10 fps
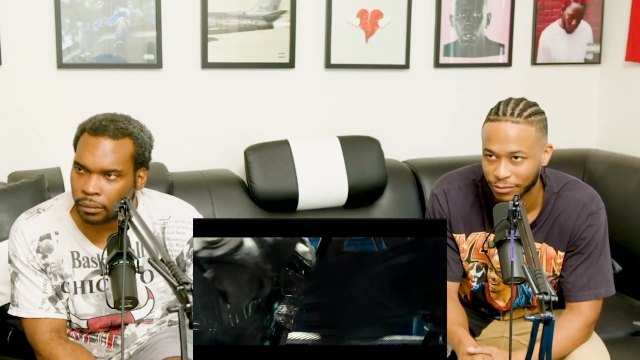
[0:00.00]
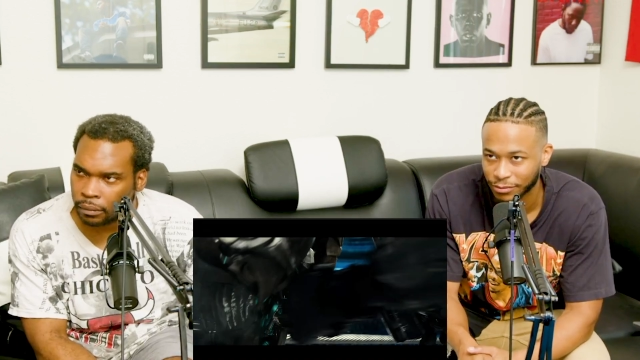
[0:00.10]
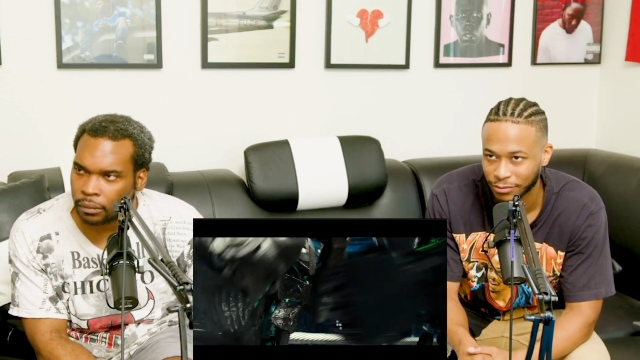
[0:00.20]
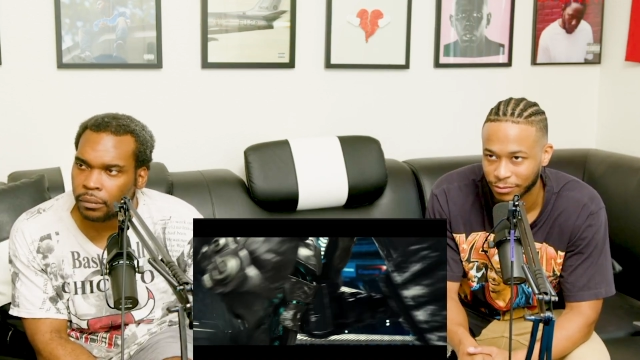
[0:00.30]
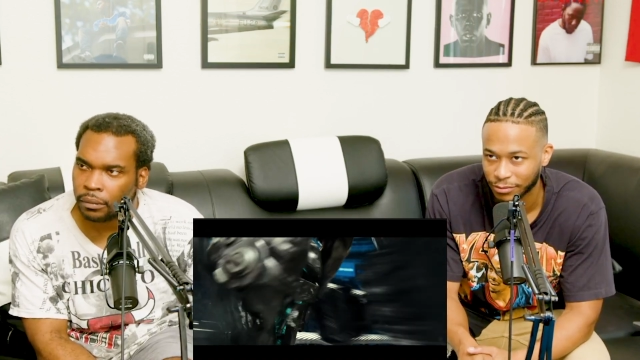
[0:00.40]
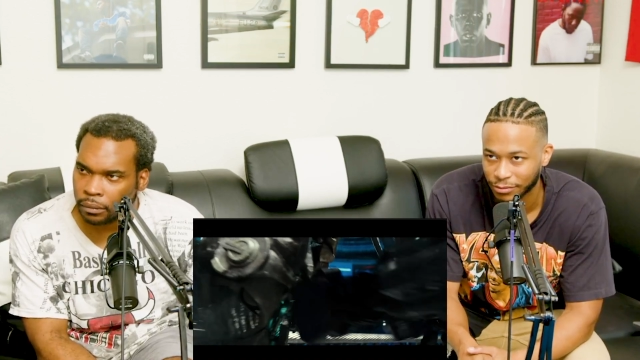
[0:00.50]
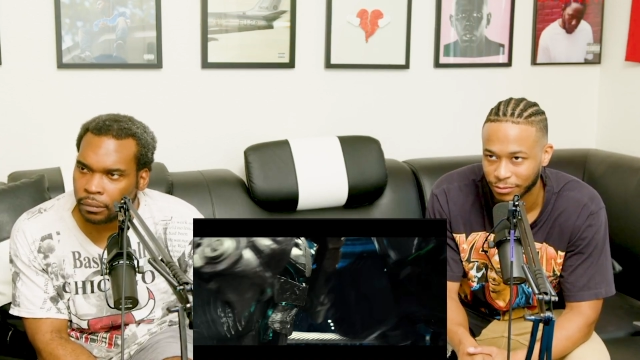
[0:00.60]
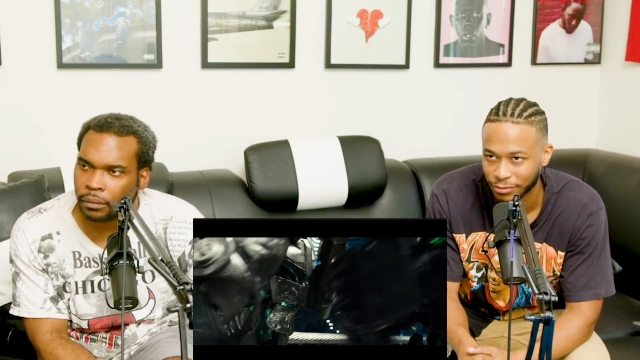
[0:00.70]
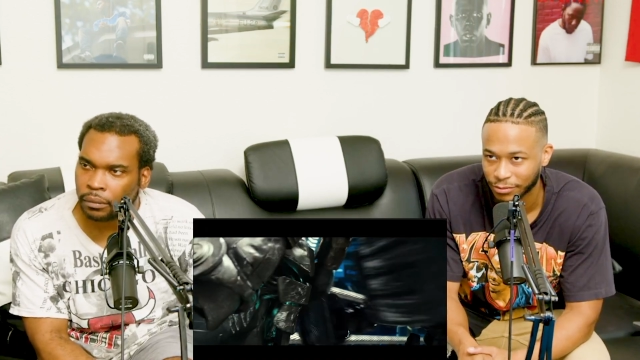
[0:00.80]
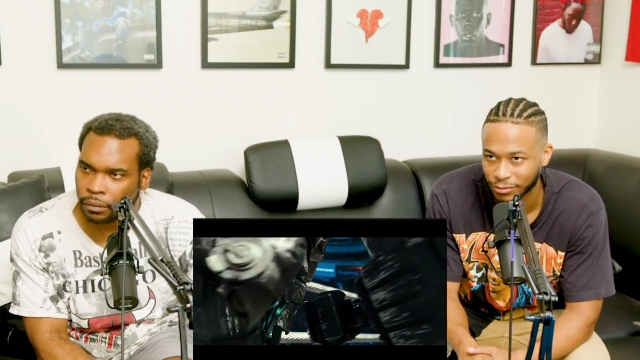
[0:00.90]

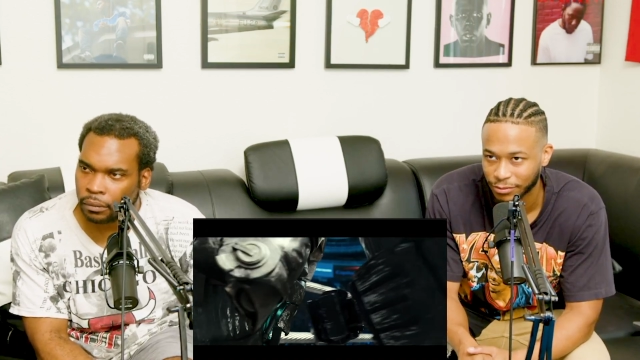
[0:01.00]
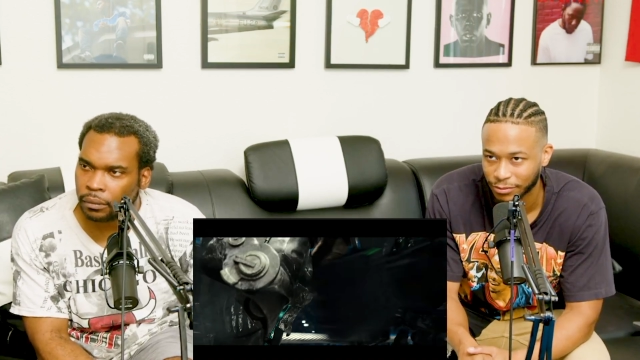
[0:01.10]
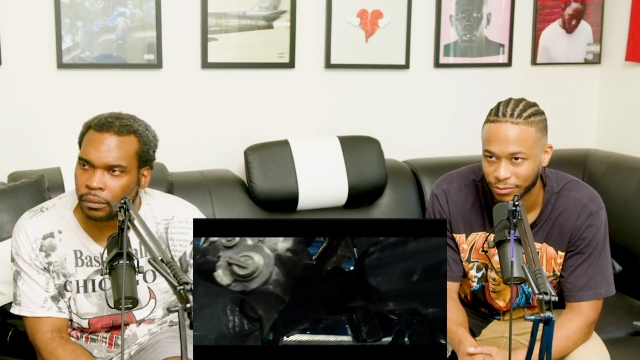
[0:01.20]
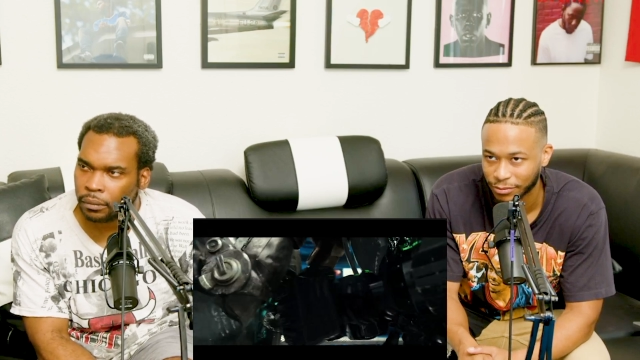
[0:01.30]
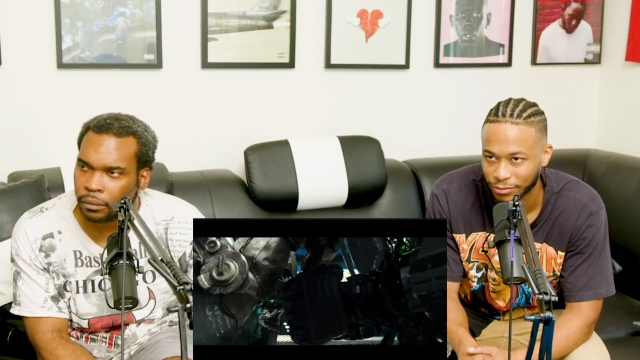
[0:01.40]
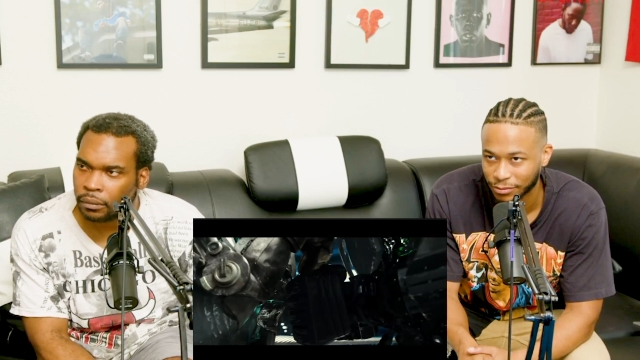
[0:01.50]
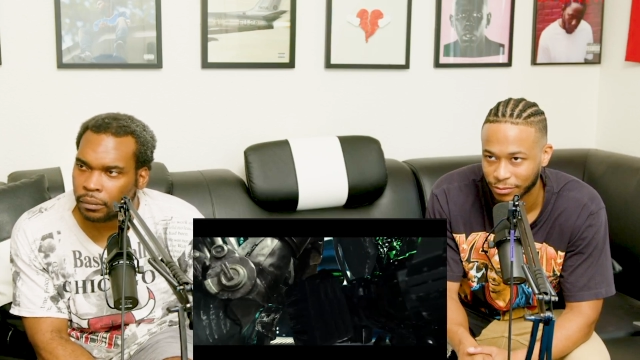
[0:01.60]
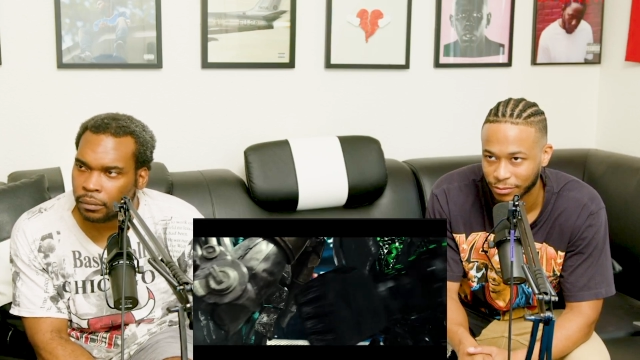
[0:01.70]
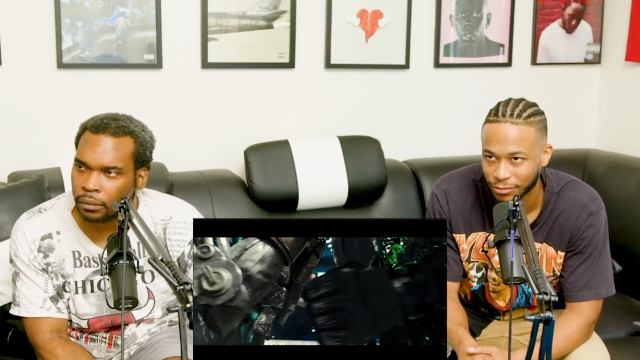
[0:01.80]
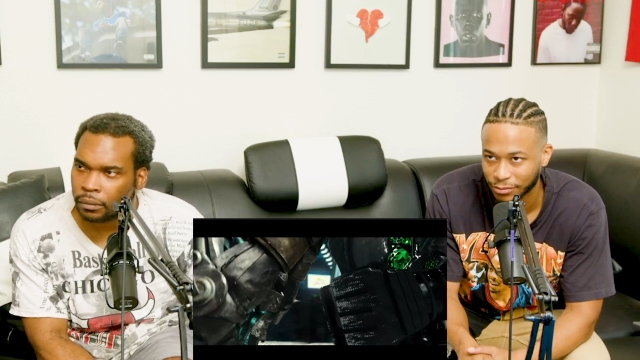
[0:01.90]

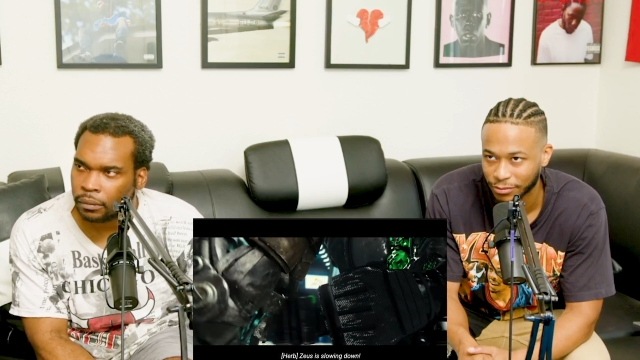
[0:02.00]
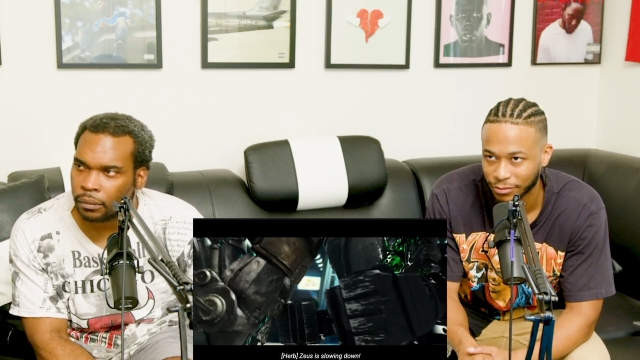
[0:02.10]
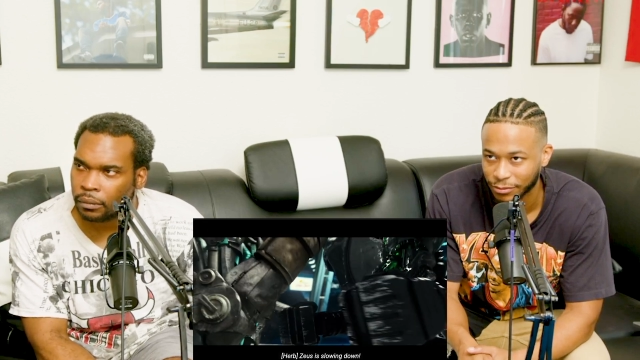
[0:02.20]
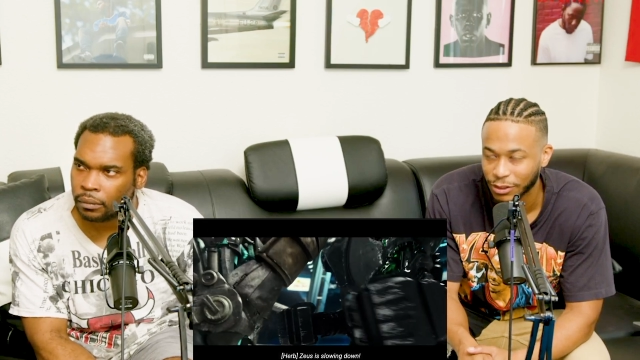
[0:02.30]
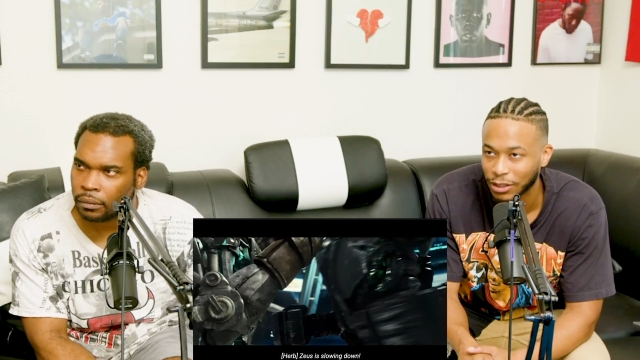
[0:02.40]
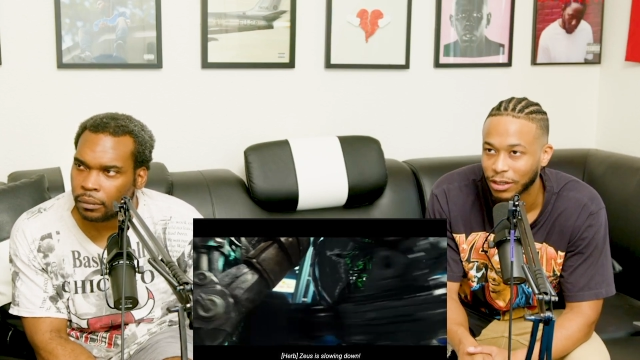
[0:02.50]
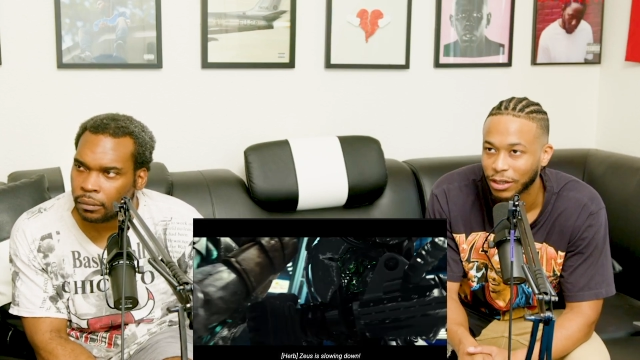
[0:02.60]
Nobody speaks.